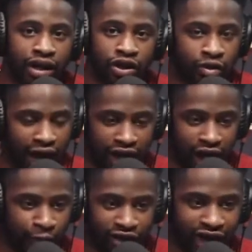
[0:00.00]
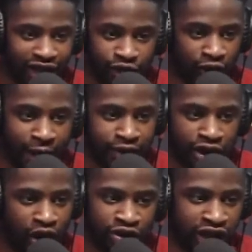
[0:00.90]
You got a couple nice rap
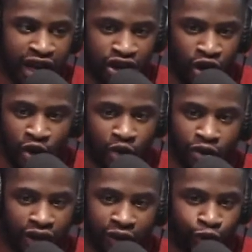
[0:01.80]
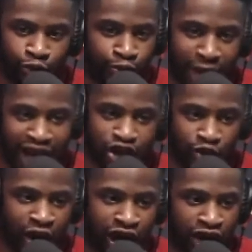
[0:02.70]
songs, ain't no
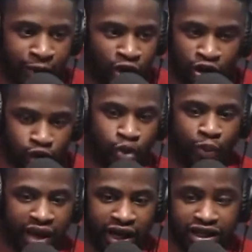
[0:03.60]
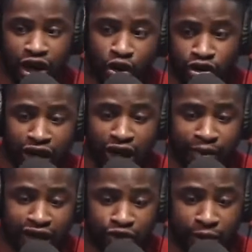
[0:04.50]
major record label gonna swoop in and say, oh, you got a
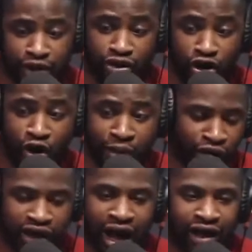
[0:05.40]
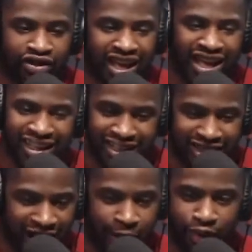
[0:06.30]
couple nice rap songs, here go $1 million.
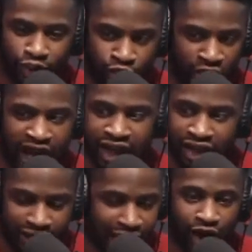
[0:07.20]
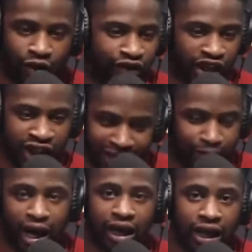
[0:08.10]
Exactly. Stop it right now. Forget
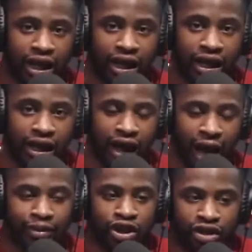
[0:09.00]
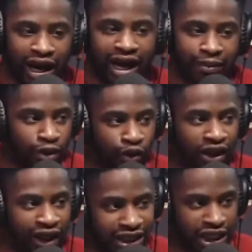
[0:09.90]
about it. I gotta be
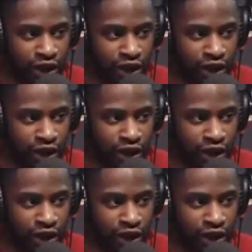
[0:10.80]
realistic.